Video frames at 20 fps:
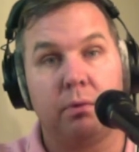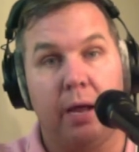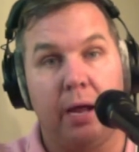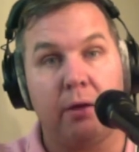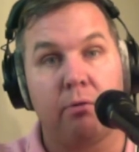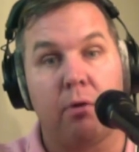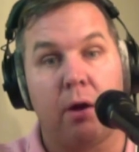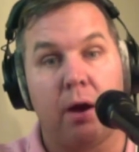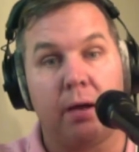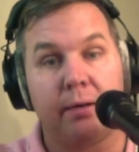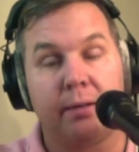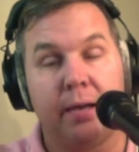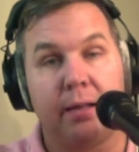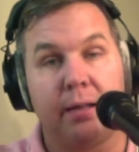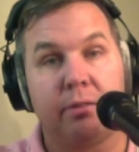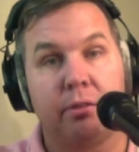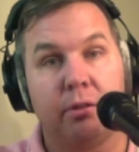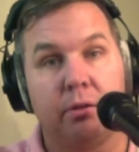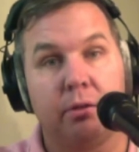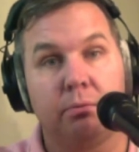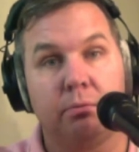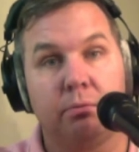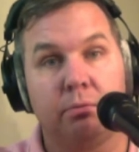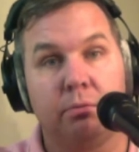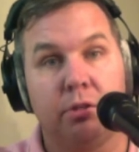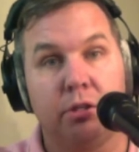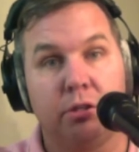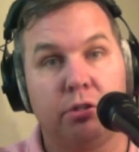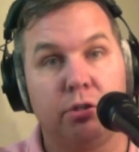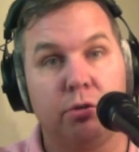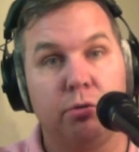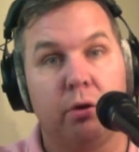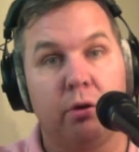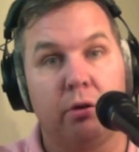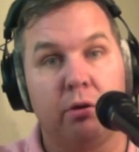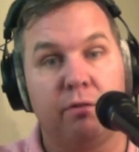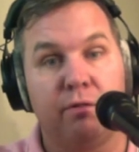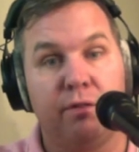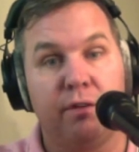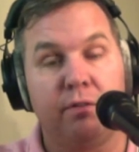A Rod got the
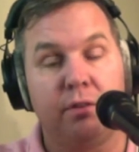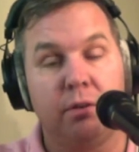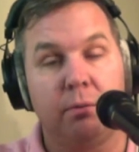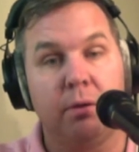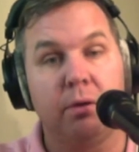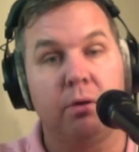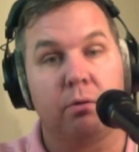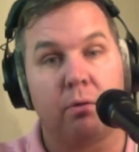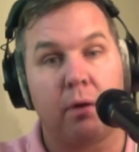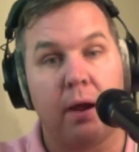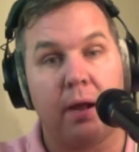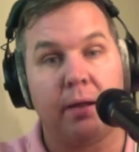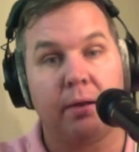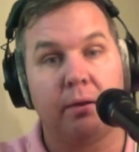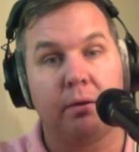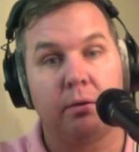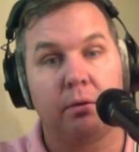250 mil, right?